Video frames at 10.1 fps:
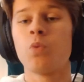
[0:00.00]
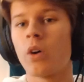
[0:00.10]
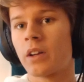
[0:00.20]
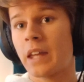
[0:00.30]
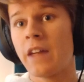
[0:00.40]

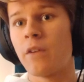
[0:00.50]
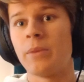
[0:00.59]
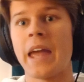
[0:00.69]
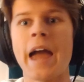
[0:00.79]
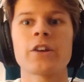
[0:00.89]
what gave him
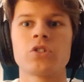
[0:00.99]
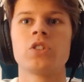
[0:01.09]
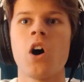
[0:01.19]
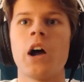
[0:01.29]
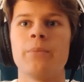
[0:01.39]
the extra
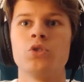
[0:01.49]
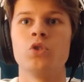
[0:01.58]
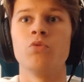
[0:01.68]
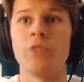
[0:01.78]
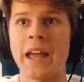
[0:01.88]
time
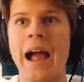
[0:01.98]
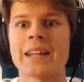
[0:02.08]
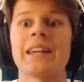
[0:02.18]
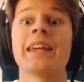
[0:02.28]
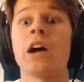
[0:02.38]
to
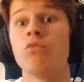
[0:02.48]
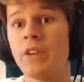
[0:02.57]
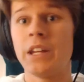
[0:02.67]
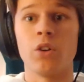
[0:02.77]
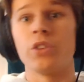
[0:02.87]
react and get a
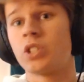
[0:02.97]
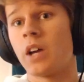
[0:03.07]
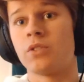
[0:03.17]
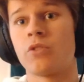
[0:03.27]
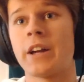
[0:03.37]
read on the
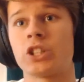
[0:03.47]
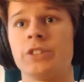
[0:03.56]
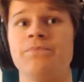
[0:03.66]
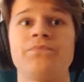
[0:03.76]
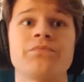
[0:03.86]
serve's
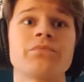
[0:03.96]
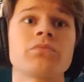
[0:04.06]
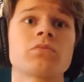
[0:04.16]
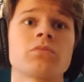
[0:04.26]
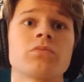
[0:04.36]
direction.
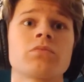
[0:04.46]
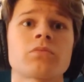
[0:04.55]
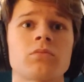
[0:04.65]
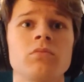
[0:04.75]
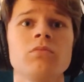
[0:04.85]

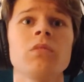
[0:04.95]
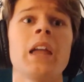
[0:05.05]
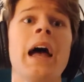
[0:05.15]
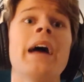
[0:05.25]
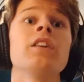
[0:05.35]

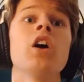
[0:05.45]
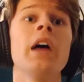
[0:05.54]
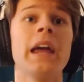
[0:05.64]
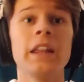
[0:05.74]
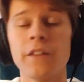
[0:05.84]
And
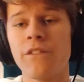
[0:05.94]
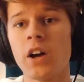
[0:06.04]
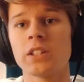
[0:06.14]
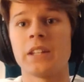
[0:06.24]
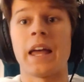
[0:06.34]
in the
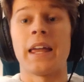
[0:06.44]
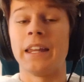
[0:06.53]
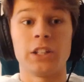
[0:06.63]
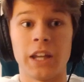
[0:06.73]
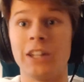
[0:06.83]
first set,
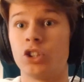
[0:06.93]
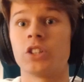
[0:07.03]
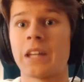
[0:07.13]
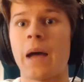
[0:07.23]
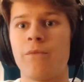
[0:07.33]
it
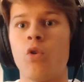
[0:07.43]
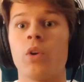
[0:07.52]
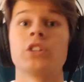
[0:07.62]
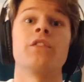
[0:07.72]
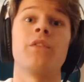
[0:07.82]
just kept
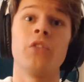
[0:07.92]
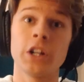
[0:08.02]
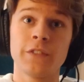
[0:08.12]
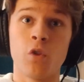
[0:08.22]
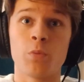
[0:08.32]
falling, so from
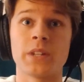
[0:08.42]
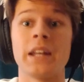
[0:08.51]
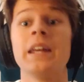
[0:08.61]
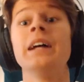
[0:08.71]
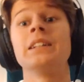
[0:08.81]

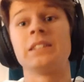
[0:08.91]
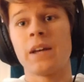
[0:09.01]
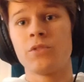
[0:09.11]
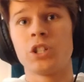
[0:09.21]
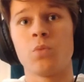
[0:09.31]
94% to
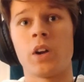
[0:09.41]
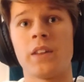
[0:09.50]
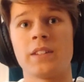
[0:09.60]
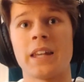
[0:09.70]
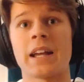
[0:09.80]

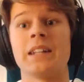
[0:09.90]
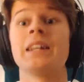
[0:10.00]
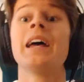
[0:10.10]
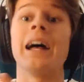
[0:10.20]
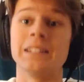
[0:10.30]
71% in the
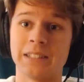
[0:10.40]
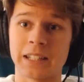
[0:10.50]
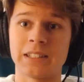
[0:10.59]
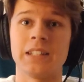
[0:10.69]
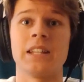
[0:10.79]
second, and
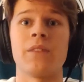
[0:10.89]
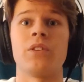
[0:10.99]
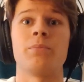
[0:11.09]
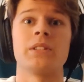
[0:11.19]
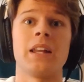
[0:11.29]

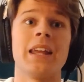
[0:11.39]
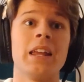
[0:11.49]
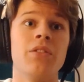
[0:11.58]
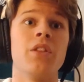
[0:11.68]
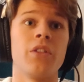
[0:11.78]
67%
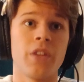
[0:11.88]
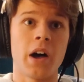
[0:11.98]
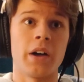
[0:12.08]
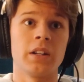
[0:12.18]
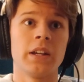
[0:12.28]
in the
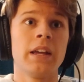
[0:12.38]
third.